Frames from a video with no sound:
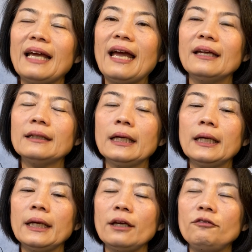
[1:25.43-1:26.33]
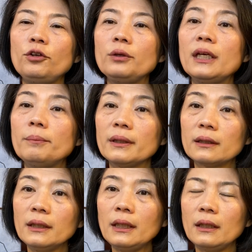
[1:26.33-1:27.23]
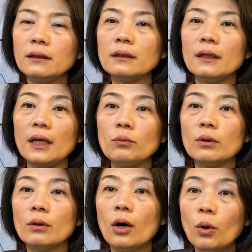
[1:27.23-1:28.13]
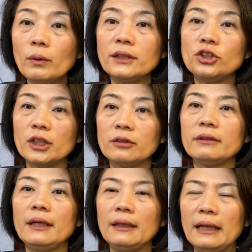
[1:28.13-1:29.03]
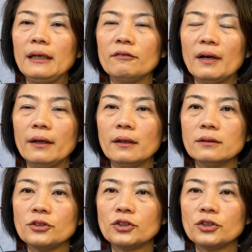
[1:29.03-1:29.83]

And if you keep it clean, it will always generate negative ions.